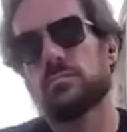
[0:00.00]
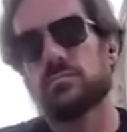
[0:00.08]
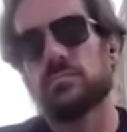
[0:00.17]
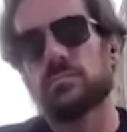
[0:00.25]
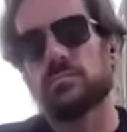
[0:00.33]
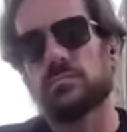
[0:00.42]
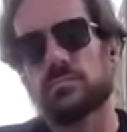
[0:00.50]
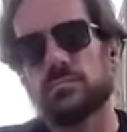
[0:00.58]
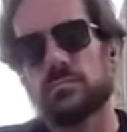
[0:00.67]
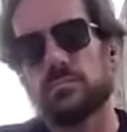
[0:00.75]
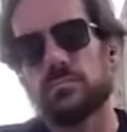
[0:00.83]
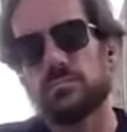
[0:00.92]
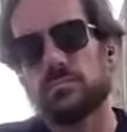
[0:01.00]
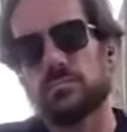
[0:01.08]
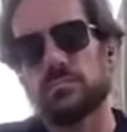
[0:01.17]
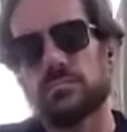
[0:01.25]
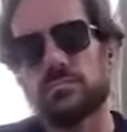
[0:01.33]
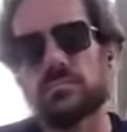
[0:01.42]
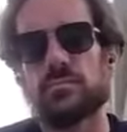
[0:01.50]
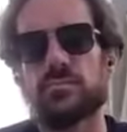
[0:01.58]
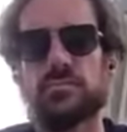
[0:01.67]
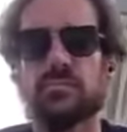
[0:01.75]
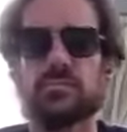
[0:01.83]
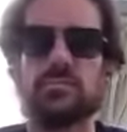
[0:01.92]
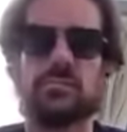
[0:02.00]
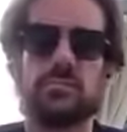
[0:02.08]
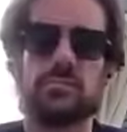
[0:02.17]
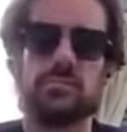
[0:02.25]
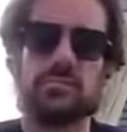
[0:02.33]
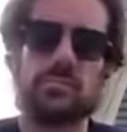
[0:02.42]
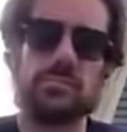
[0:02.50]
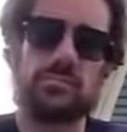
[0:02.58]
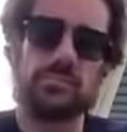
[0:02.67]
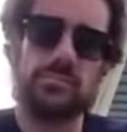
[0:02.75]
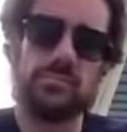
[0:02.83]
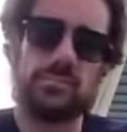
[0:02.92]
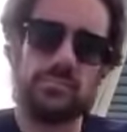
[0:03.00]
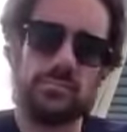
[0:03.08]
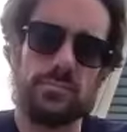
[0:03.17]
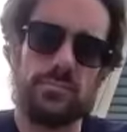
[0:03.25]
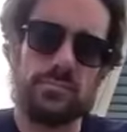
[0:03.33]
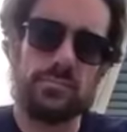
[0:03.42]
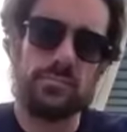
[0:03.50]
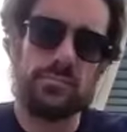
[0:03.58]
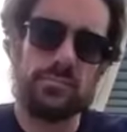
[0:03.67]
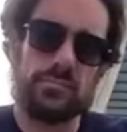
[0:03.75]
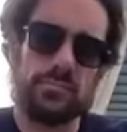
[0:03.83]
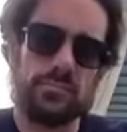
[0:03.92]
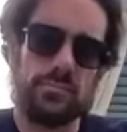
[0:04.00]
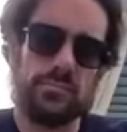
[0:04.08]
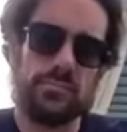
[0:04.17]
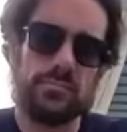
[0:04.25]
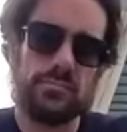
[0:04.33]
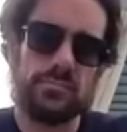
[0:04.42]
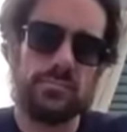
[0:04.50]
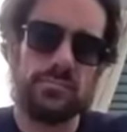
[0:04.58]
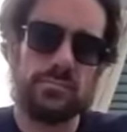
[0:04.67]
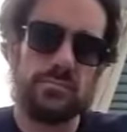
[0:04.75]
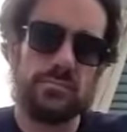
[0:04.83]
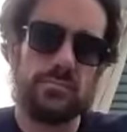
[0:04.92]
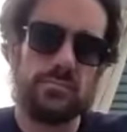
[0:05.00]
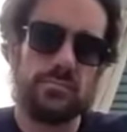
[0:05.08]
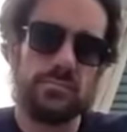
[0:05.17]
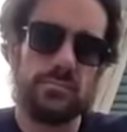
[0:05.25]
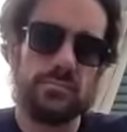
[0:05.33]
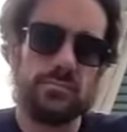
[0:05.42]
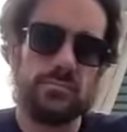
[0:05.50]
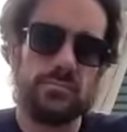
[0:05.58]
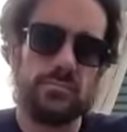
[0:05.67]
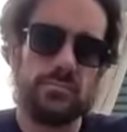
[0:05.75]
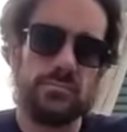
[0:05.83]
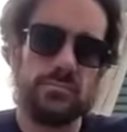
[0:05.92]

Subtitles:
(silent)